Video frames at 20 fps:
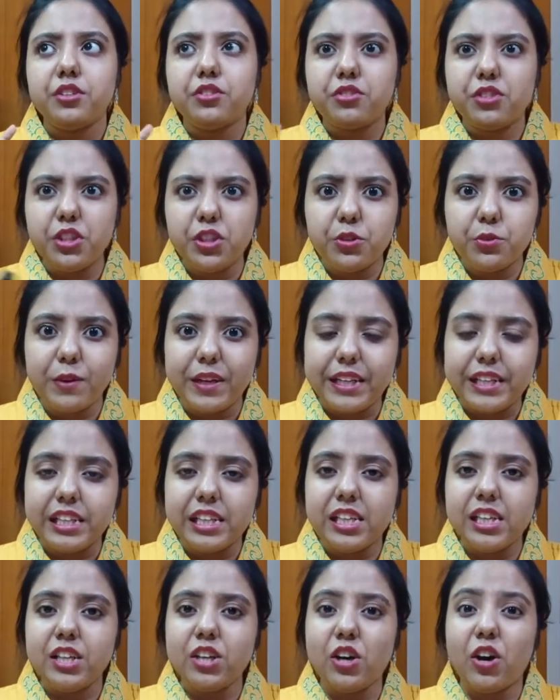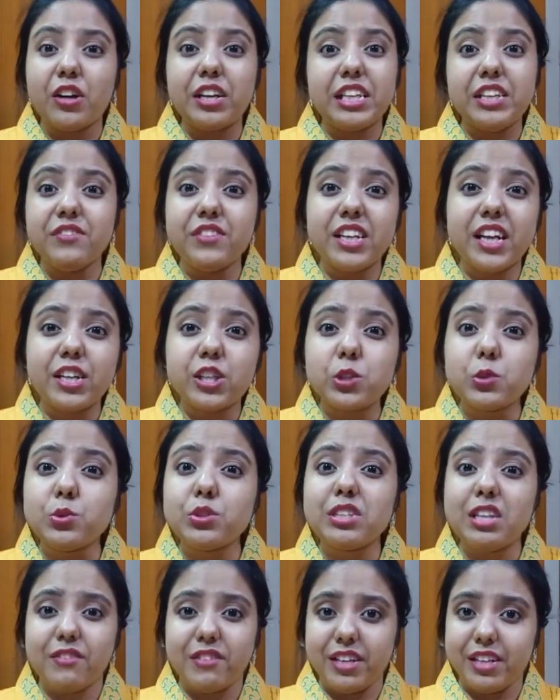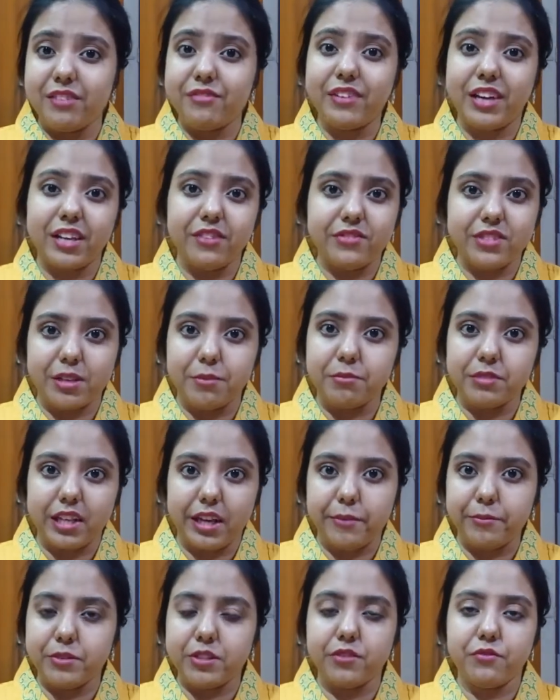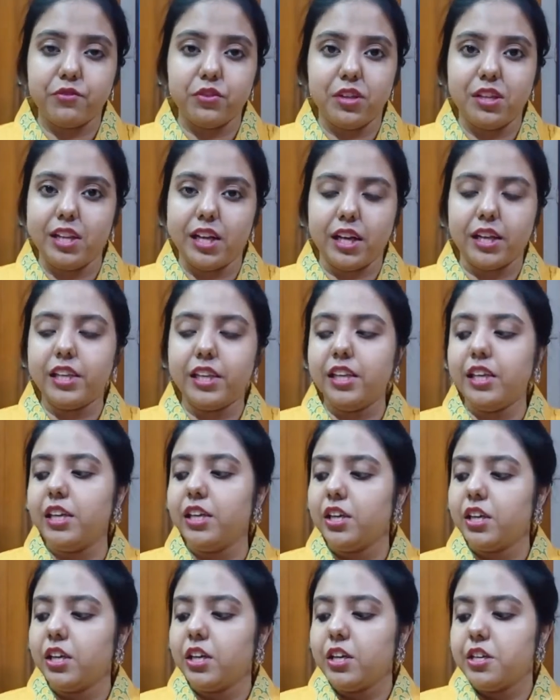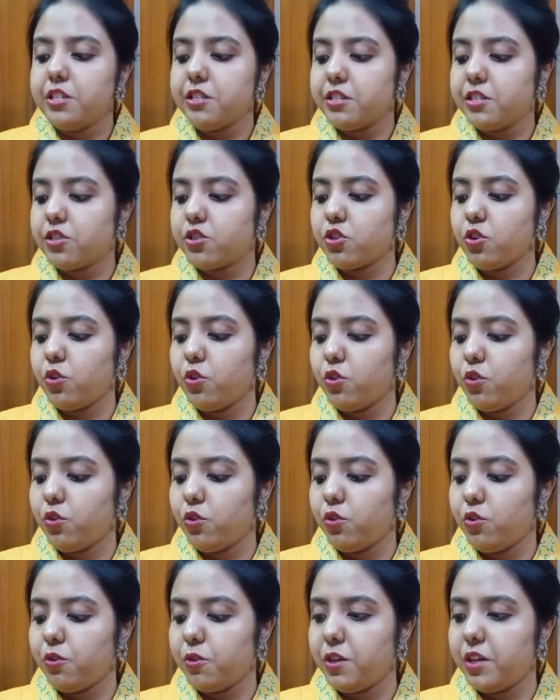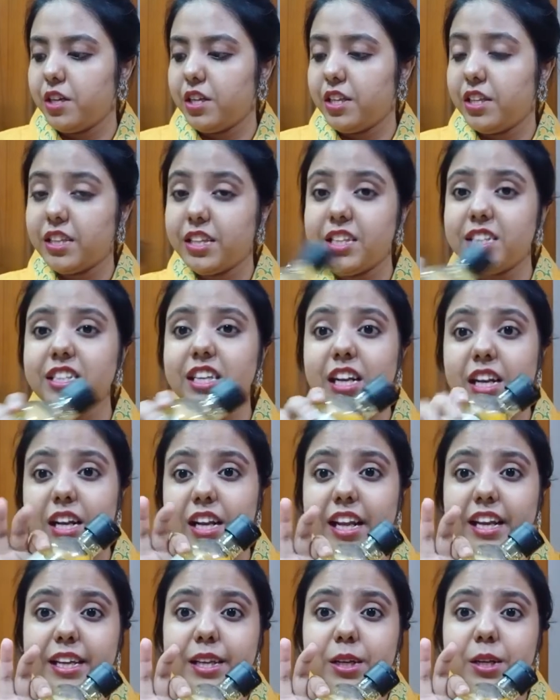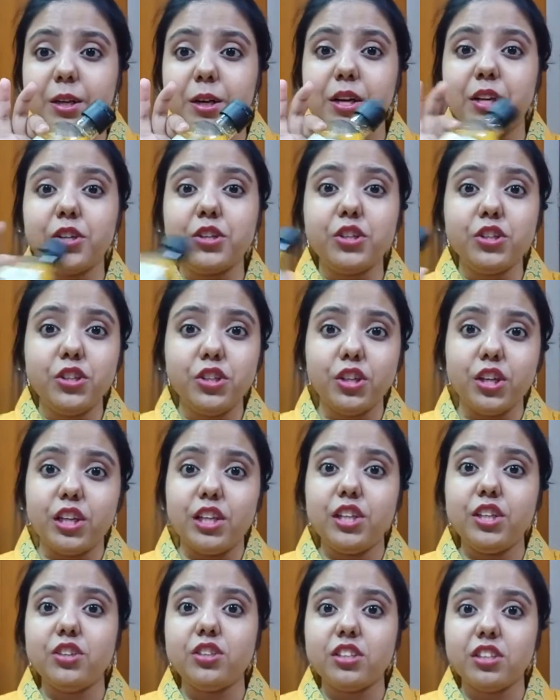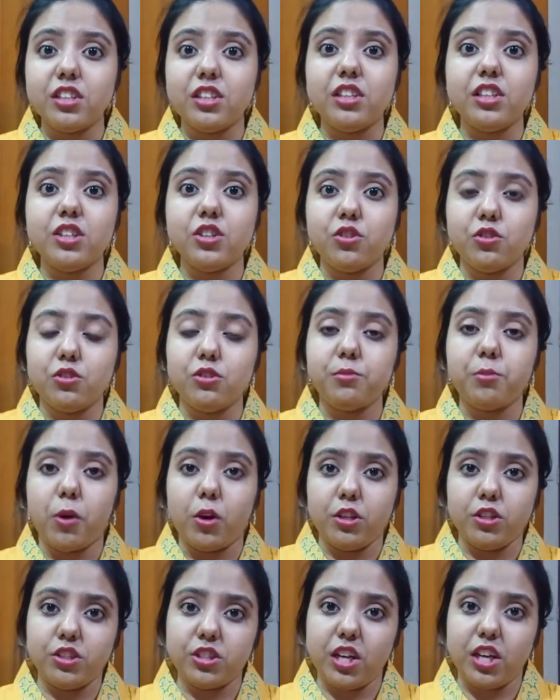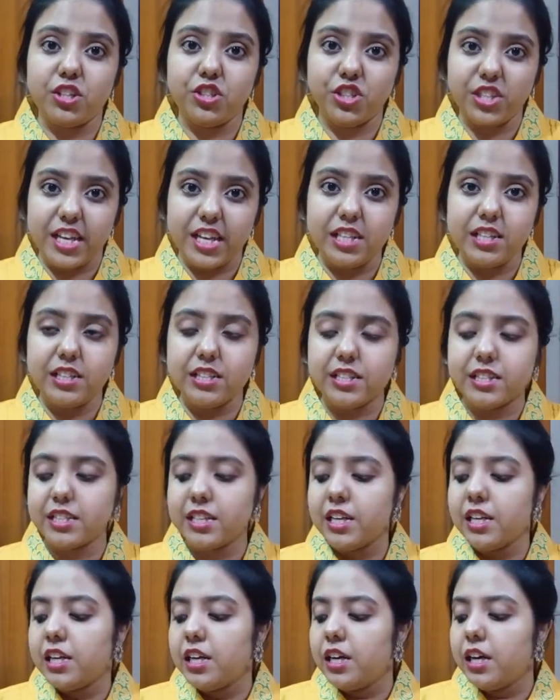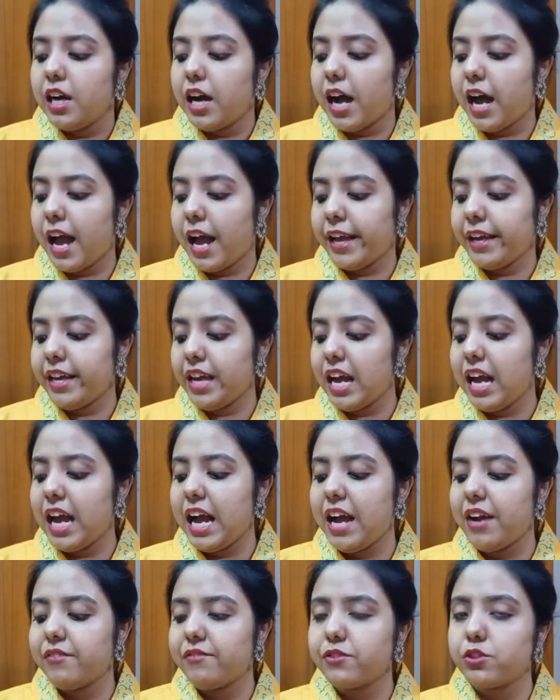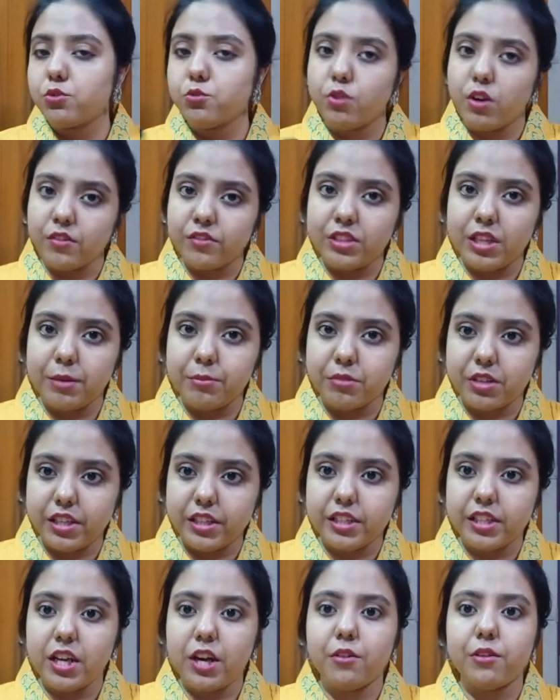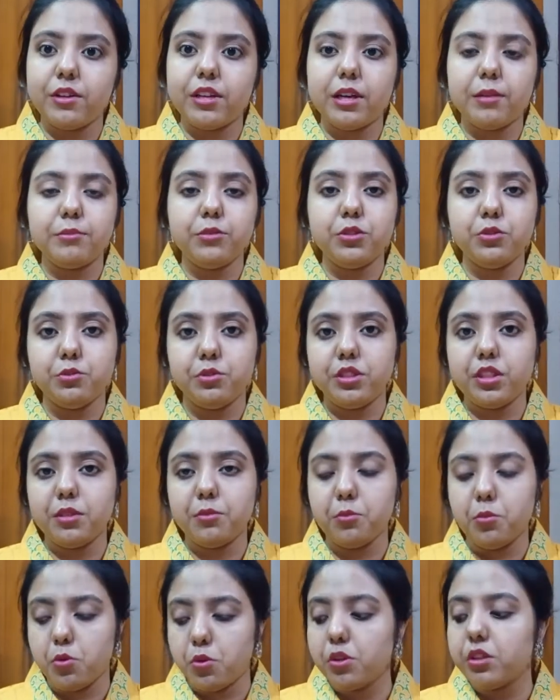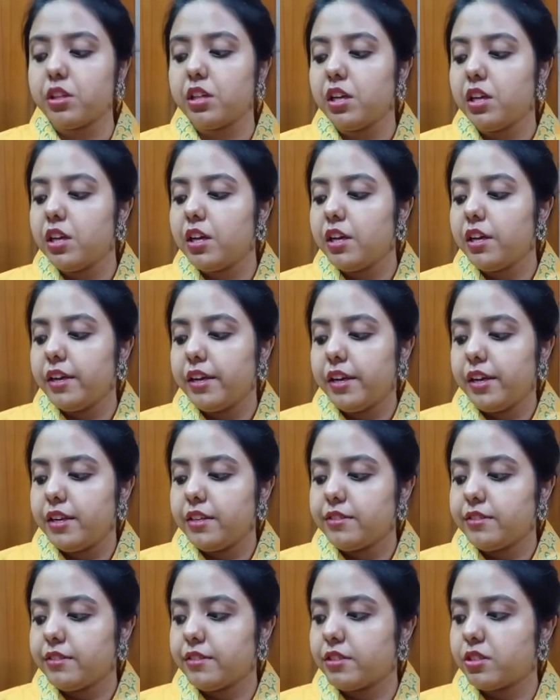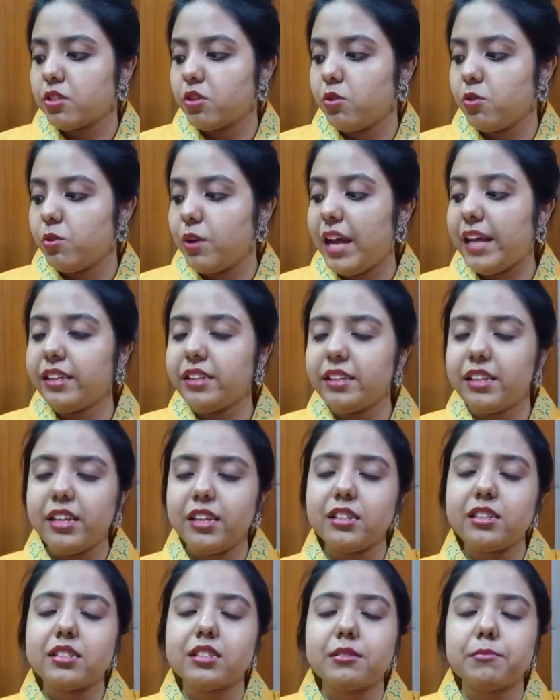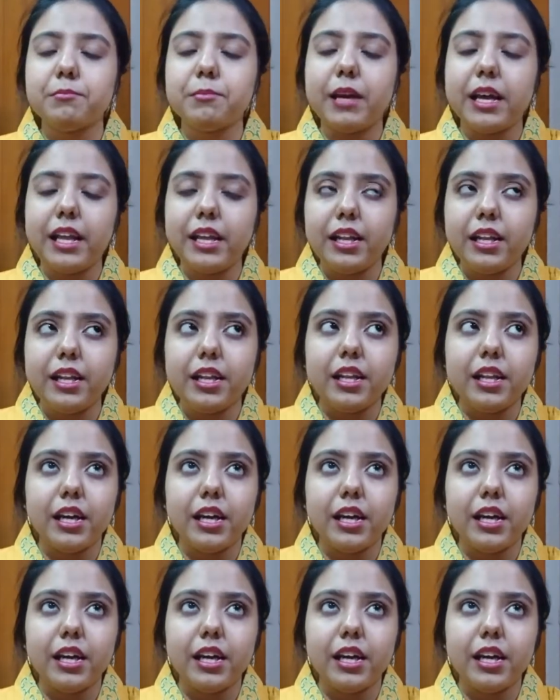$320 or even at $275 sometimes if you are lucky. So these are like really, really good body shower gels. I have two of them right now and I'm using both. So, and they smell,